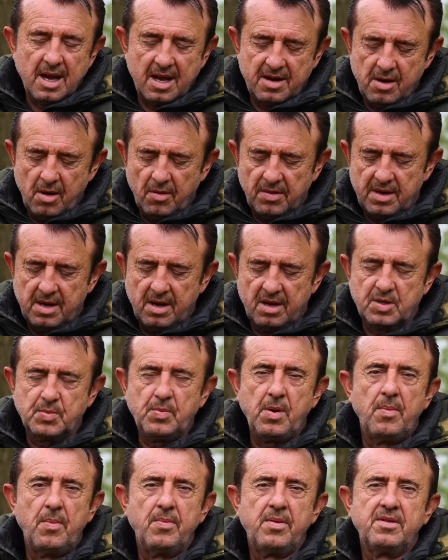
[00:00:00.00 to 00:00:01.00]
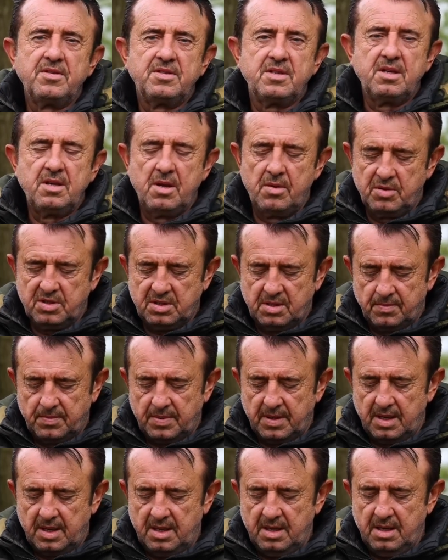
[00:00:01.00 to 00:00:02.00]
I know they're not as popular as they used
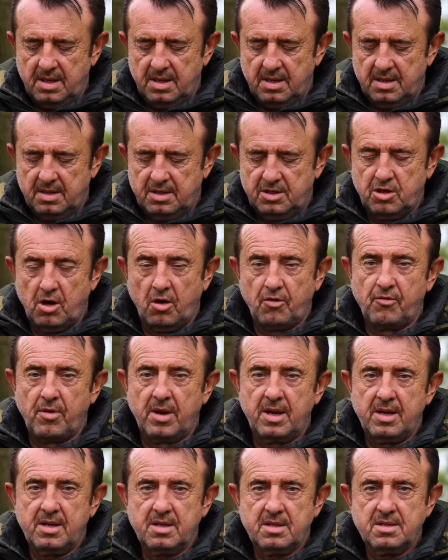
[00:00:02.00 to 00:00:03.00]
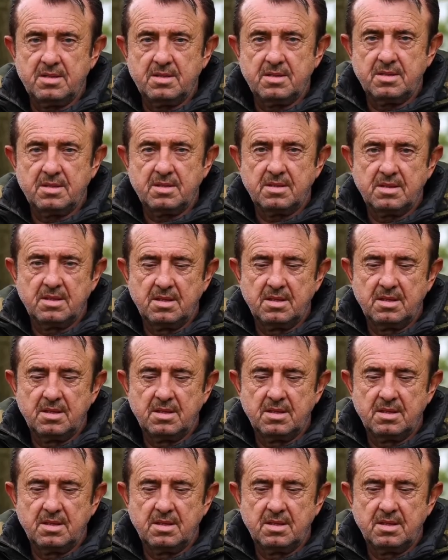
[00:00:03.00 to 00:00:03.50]
to be, chod rigs,